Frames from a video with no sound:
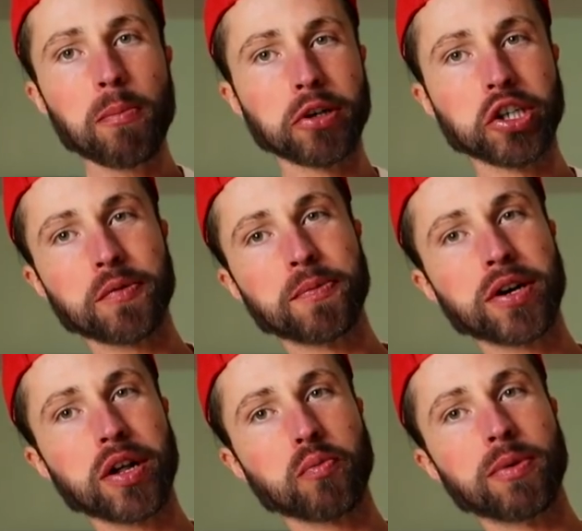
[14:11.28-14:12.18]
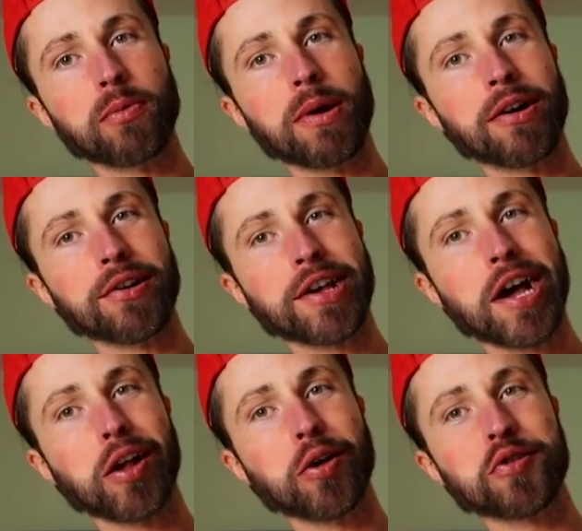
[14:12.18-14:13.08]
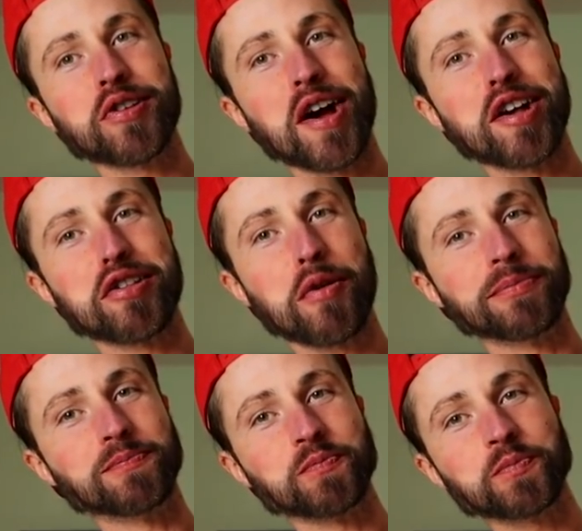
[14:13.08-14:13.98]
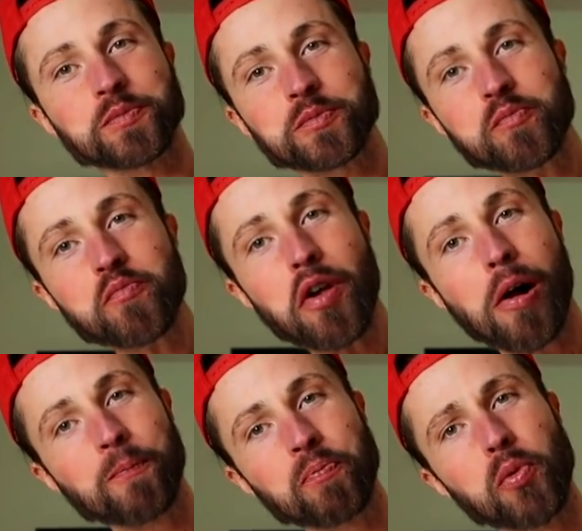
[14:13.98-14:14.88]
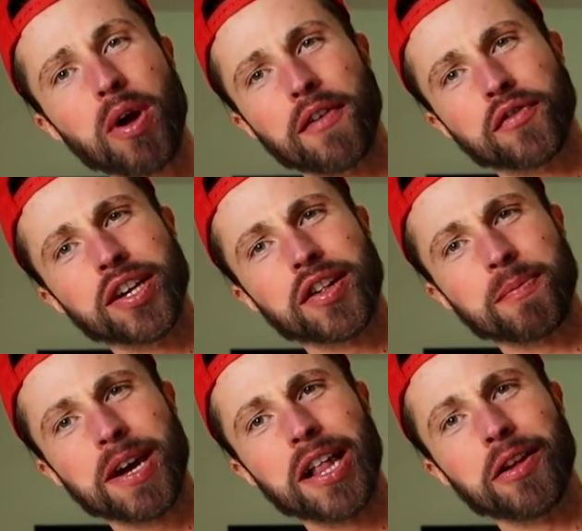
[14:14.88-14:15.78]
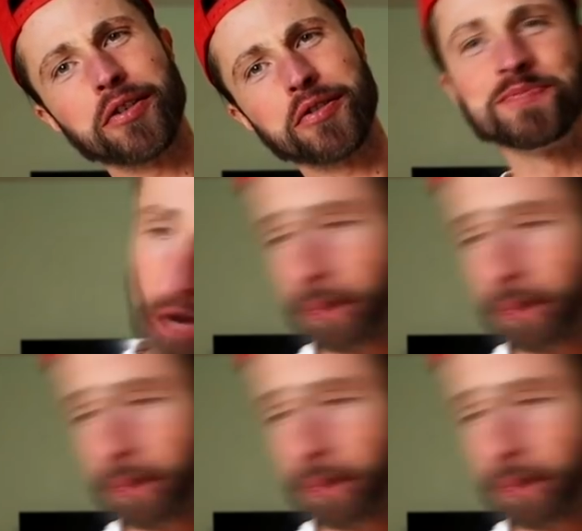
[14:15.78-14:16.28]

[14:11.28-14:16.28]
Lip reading: But just because we're wearing Kellogg's, guys, we have to eat some Kellogg's.